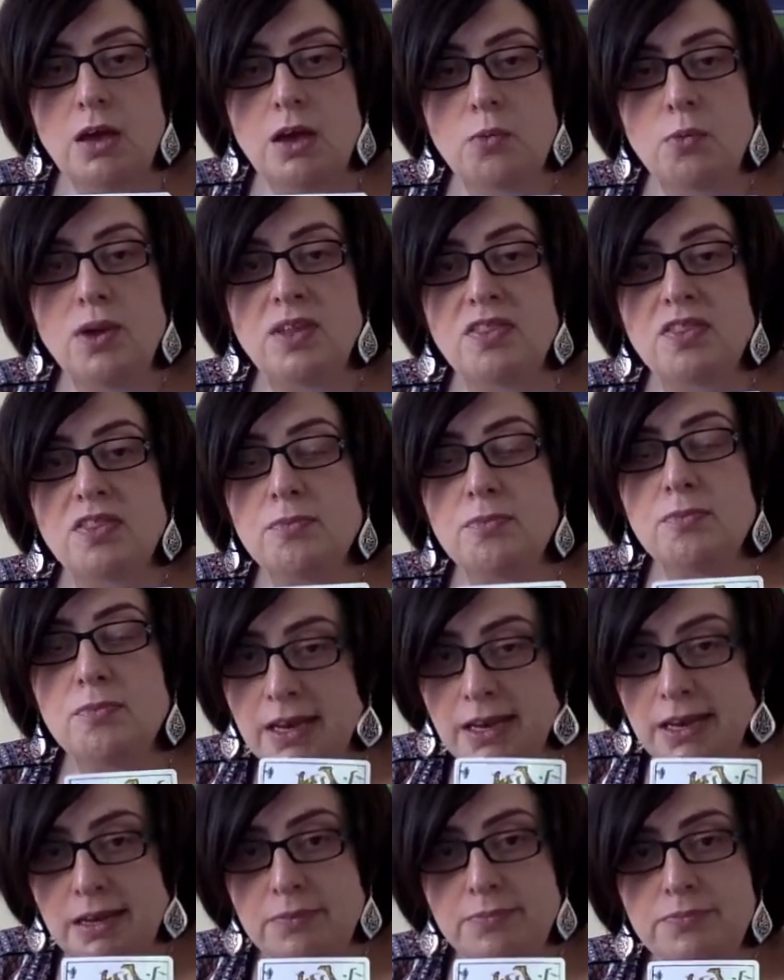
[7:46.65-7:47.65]
with
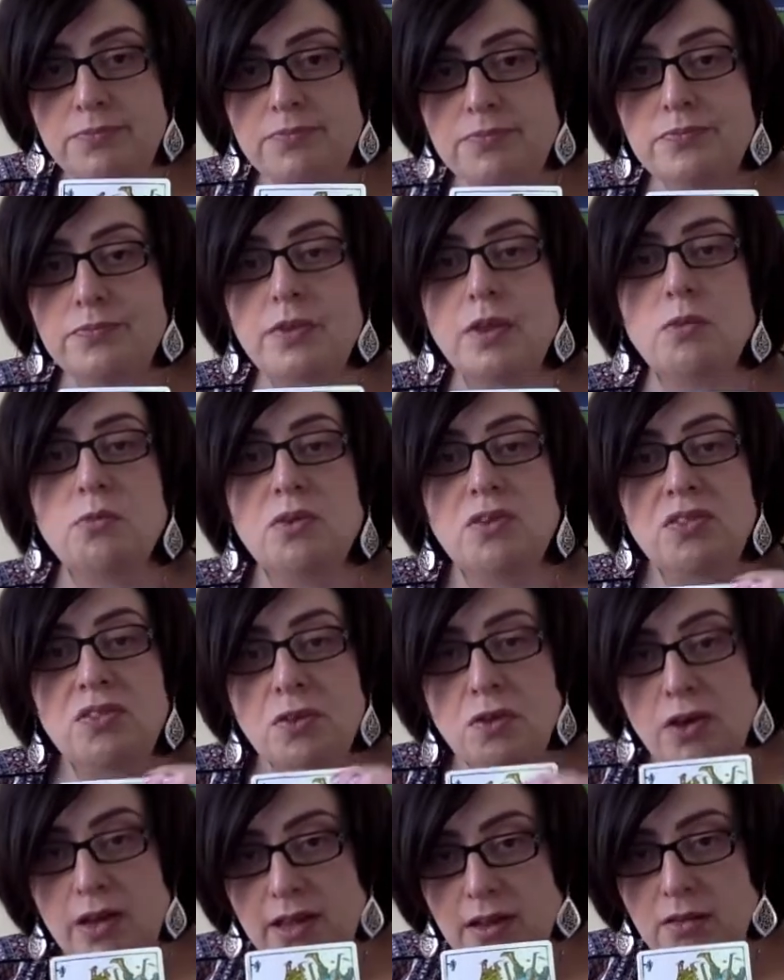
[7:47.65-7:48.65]
money, with
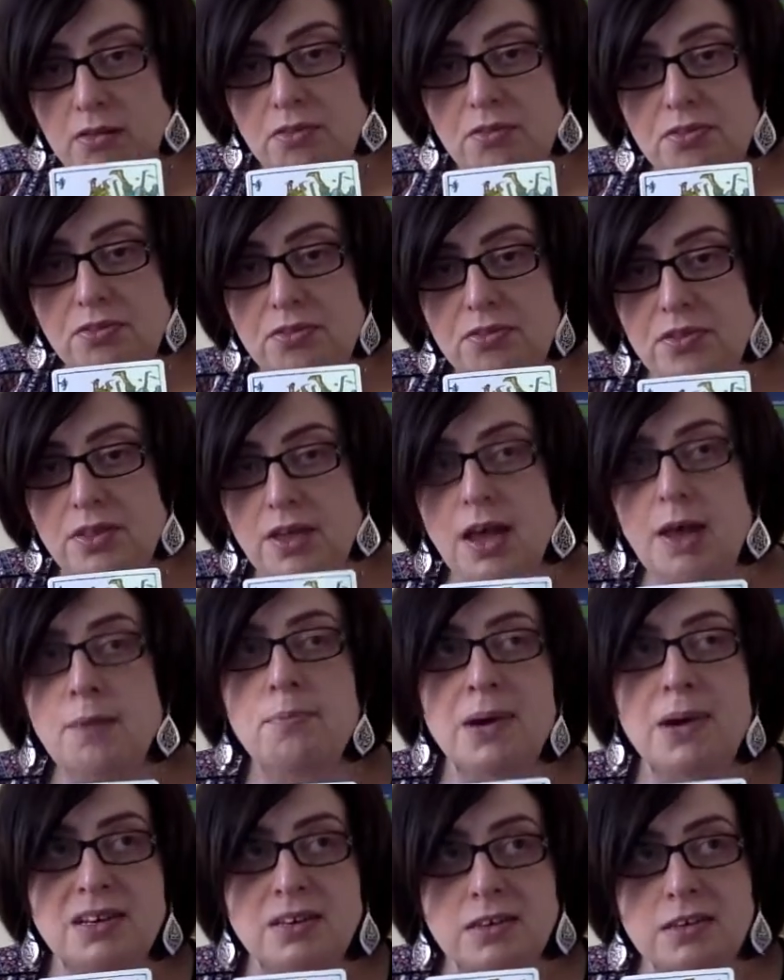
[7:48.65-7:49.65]
your health,
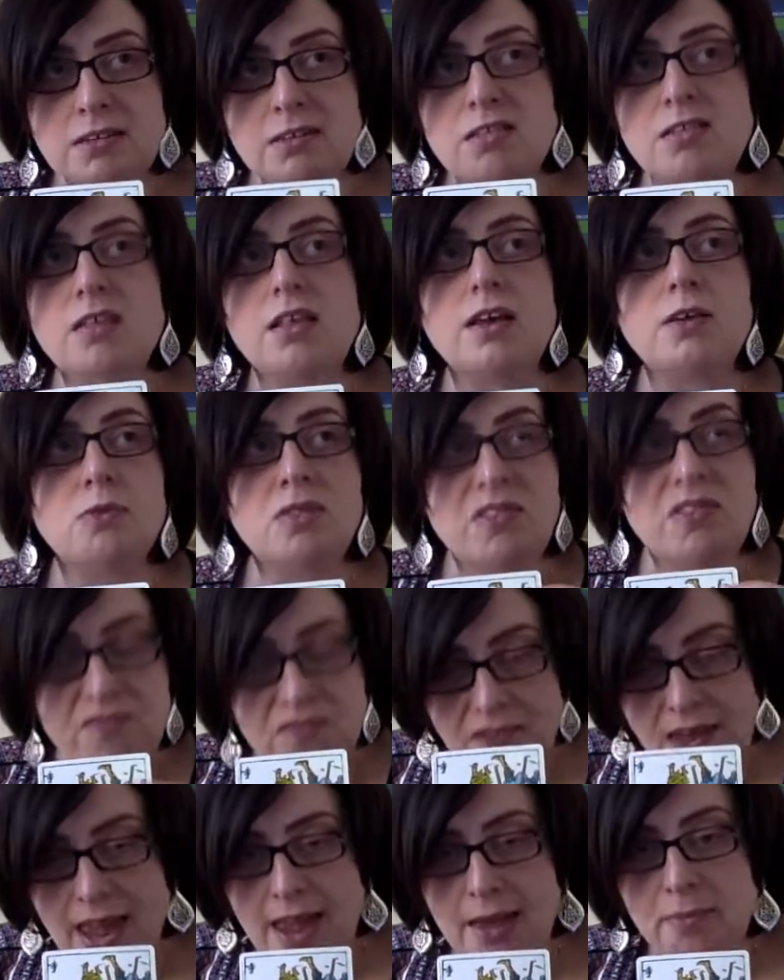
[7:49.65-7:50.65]
abundance, like with
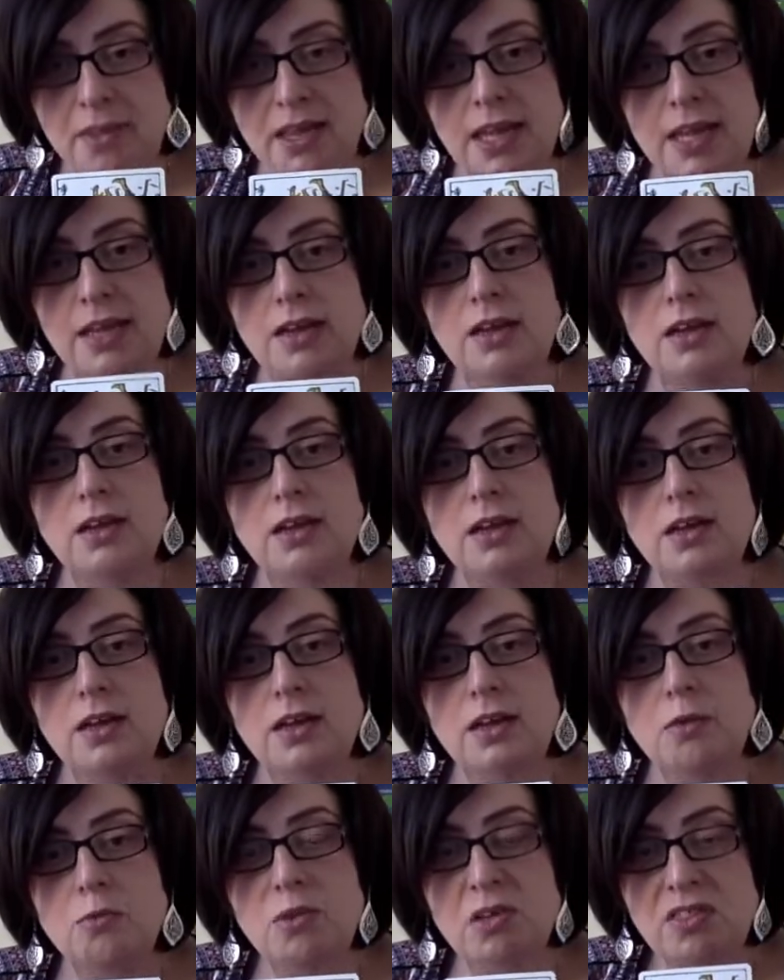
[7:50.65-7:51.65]
family,
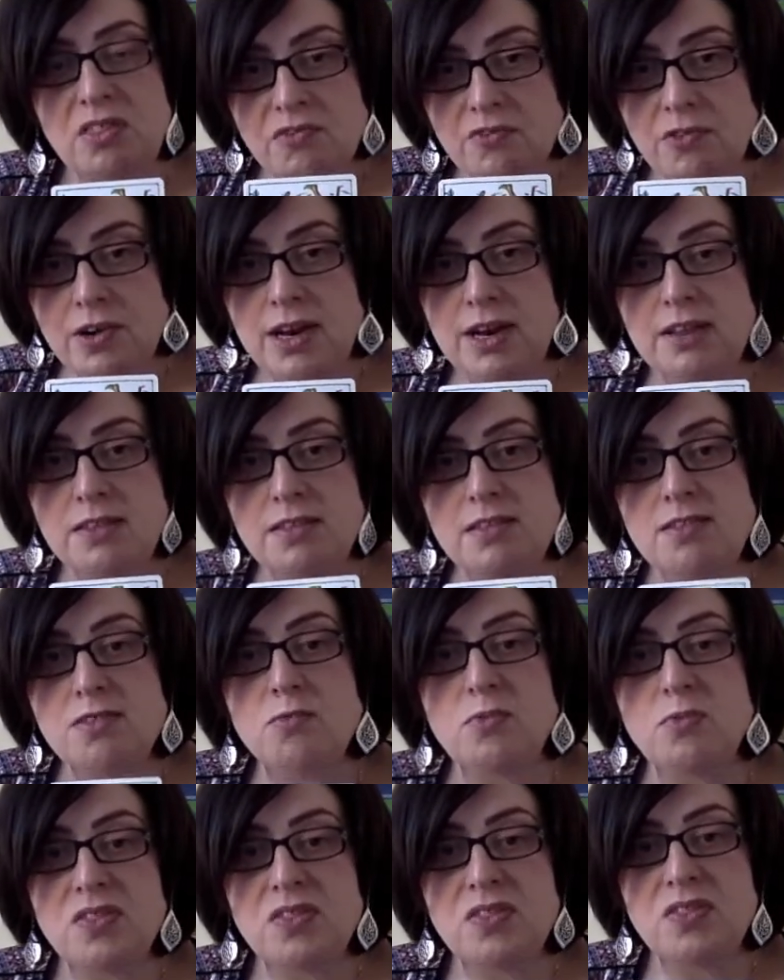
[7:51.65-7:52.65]
with friends,
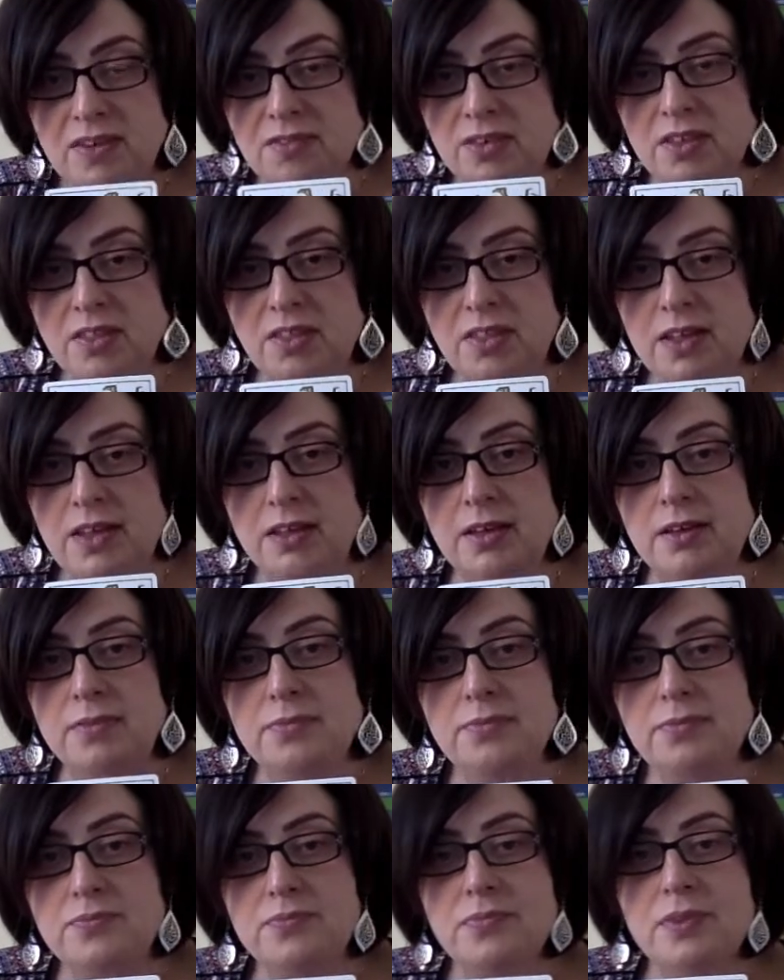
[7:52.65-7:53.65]
with everything.
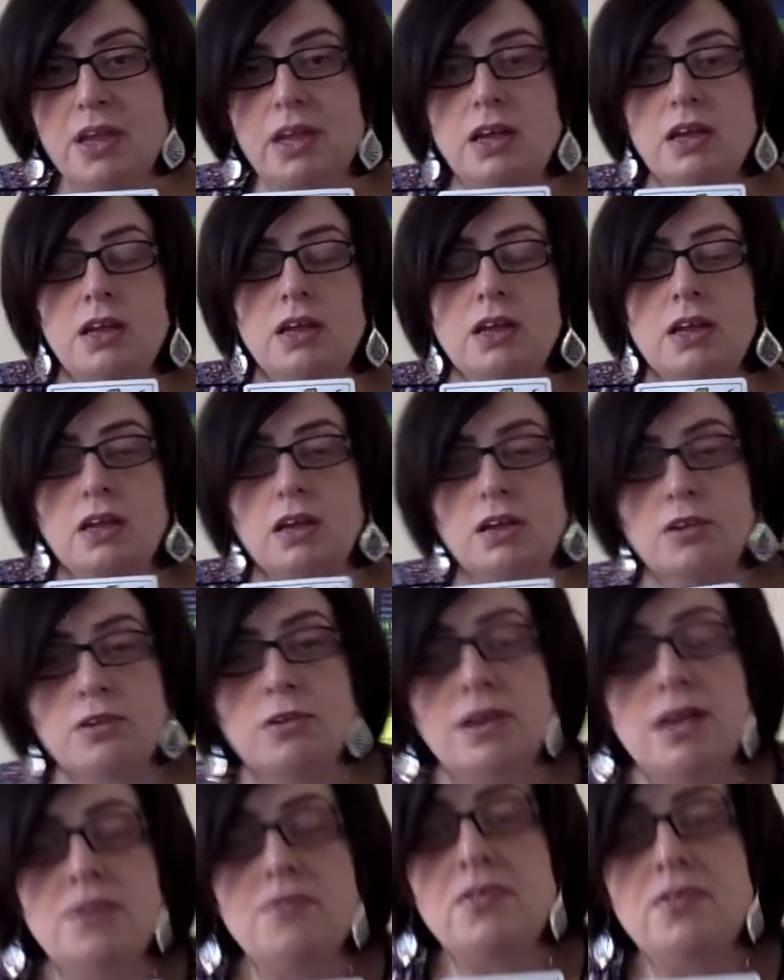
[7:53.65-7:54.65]
You
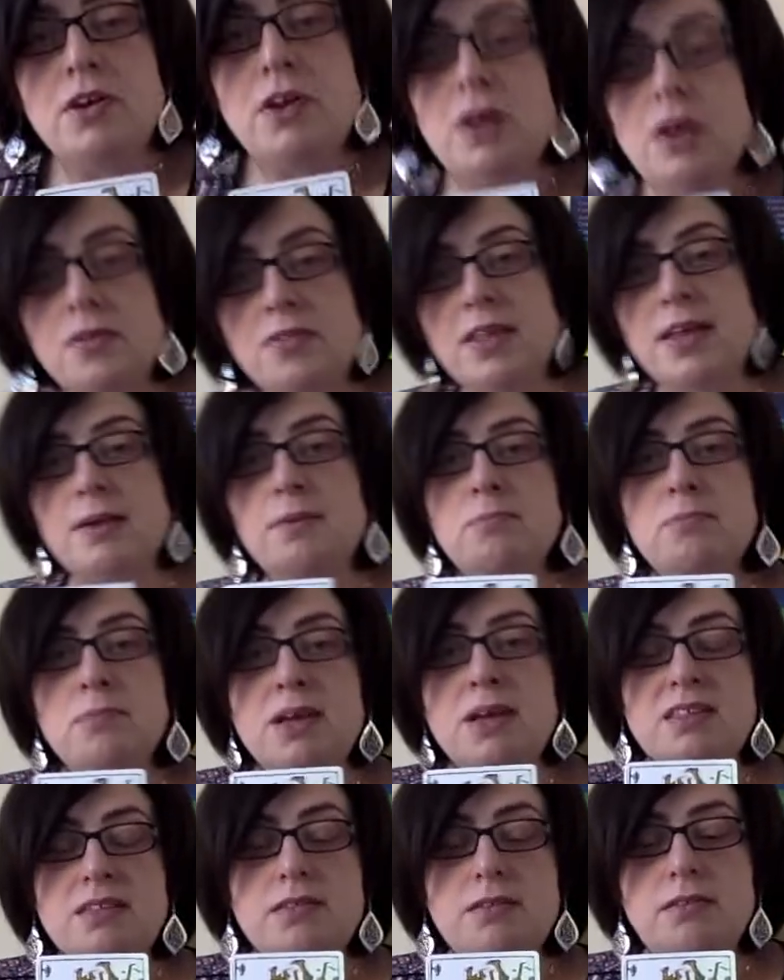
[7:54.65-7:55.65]
never know, there
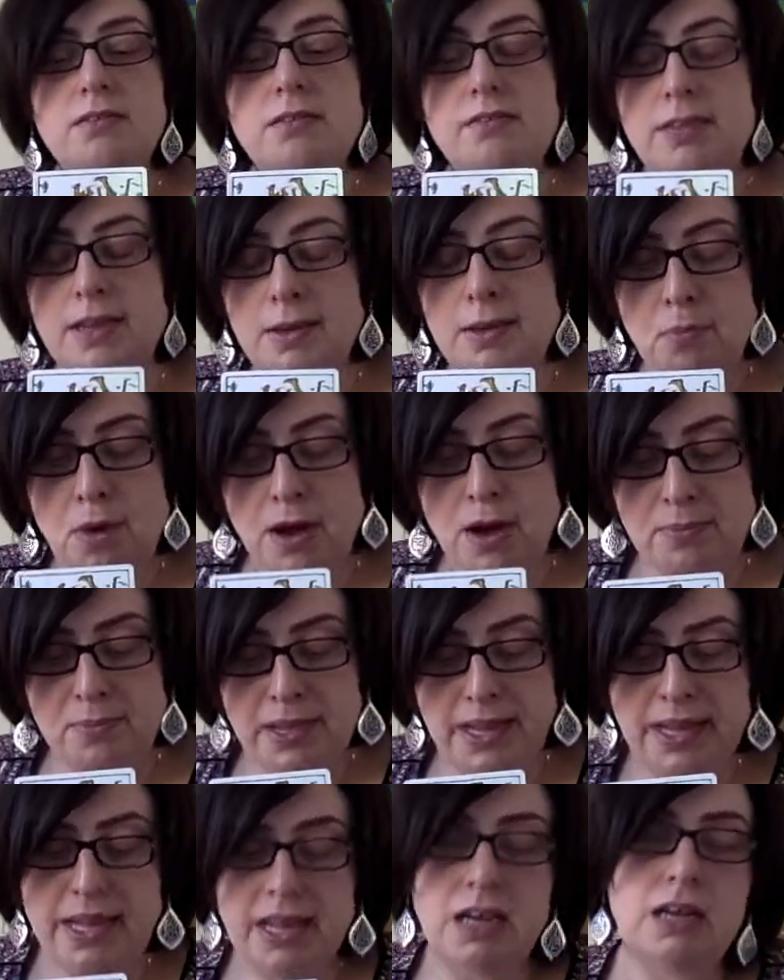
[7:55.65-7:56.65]
might
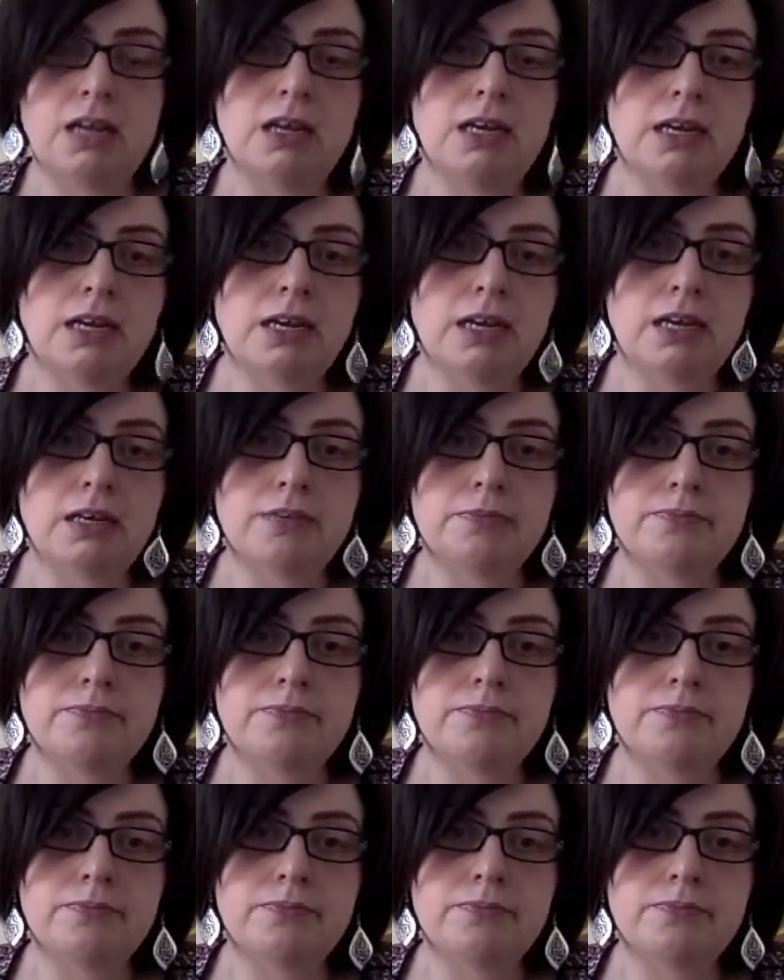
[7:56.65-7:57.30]
be a